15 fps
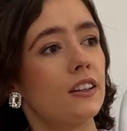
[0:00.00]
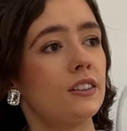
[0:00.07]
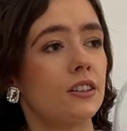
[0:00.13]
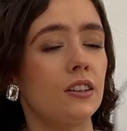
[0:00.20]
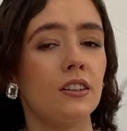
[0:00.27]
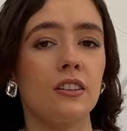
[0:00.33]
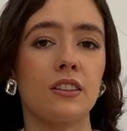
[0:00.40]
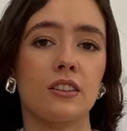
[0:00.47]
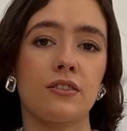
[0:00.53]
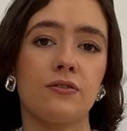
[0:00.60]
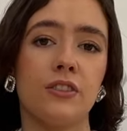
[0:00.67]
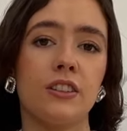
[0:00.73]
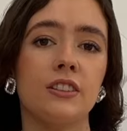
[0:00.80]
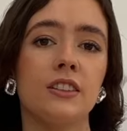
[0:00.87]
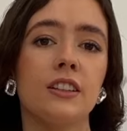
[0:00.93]
it's got to look
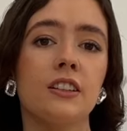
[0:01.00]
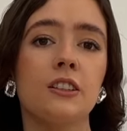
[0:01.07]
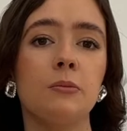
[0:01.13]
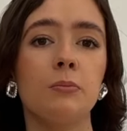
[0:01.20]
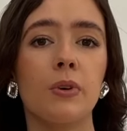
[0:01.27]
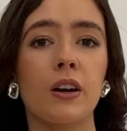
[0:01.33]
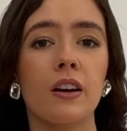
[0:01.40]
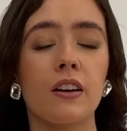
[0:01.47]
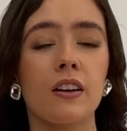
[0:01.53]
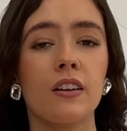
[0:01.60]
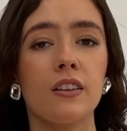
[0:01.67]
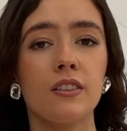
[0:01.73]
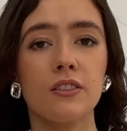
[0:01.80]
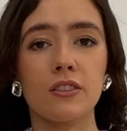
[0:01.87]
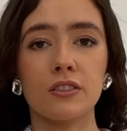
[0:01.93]
fitted but
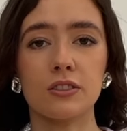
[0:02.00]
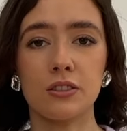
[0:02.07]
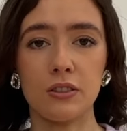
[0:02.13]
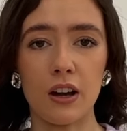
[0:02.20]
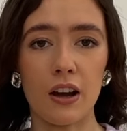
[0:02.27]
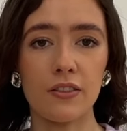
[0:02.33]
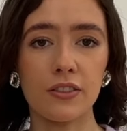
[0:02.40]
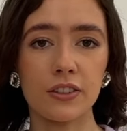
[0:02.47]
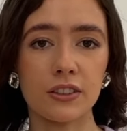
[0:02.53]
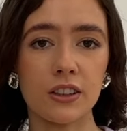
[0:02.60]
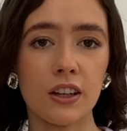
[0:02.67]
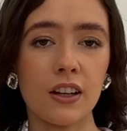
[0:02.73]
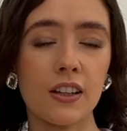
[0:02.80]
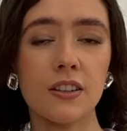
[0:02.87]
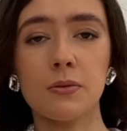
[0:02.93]
not too
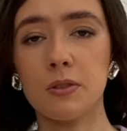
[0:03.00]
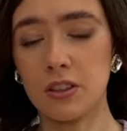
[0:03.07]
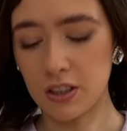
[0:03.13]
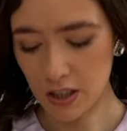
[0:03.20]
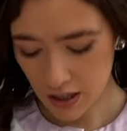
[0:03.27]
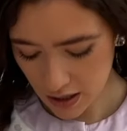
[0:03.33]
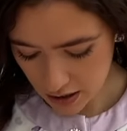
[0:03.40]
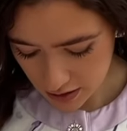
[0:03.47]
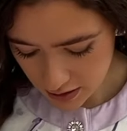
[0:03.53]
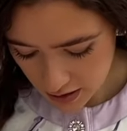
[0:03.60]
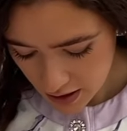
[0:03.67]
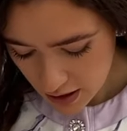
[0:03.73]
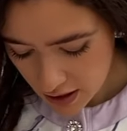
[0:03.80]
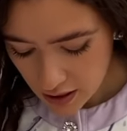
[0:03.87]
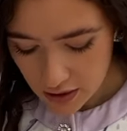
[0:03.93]
oversized, which is.
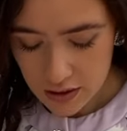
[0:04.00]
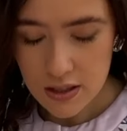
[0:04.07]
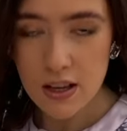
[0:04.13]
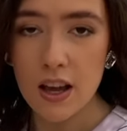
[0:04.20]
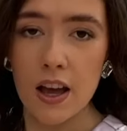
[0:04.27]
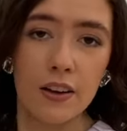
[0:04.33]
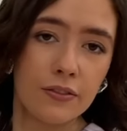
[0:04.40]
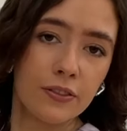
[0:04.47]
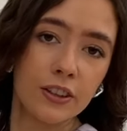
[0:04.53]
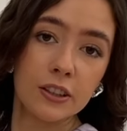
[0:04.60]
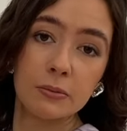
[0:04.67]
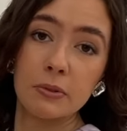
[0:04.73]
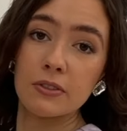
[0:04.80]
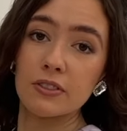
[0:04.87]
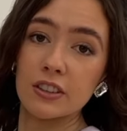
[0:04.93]
The skirt
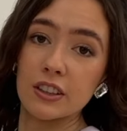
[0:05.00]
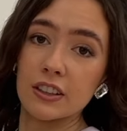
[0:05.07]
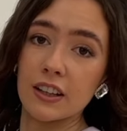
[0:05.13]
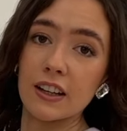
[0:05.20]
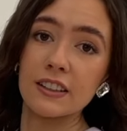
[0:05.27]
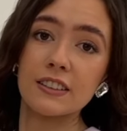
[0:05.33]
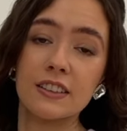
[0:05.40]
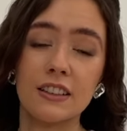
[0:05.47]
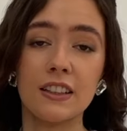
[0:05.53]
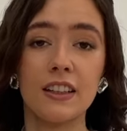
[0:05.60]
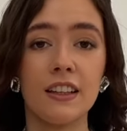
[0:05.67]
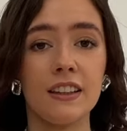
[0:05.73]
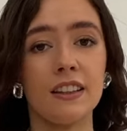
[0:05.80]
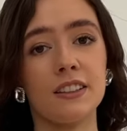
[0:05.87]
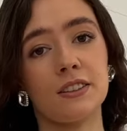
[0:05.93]
fits me really
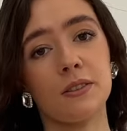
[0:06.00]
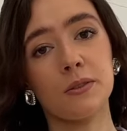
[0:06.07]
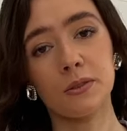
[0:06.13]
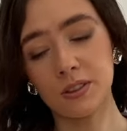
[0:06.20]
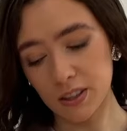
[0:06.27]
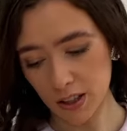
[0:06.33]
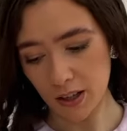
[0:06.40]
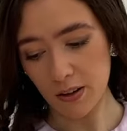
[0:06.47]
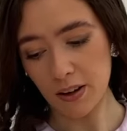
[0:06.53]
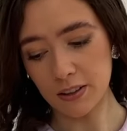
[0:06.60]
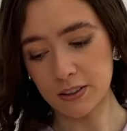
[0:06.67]
nicely. There's also a